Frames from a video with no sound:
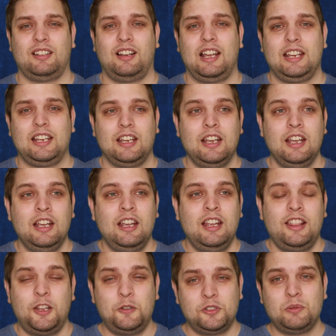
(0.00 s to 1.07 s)
Like,
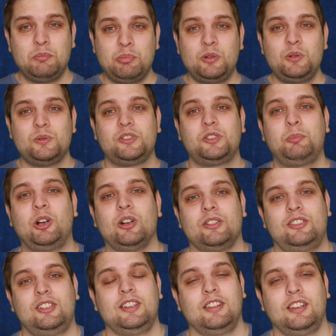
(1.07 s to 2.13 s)
there were some brutal
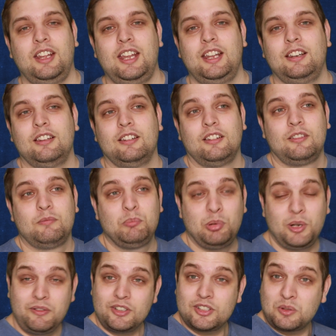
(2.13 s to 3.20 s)
spots in
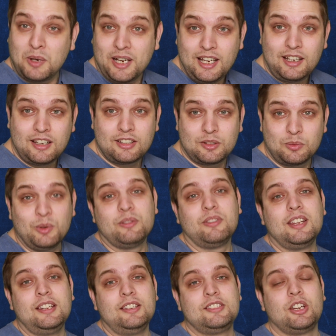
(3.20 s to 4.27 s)
previous weeks with
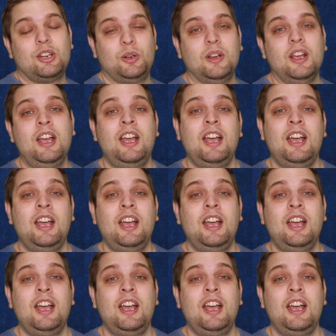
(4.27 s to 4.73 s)
these two,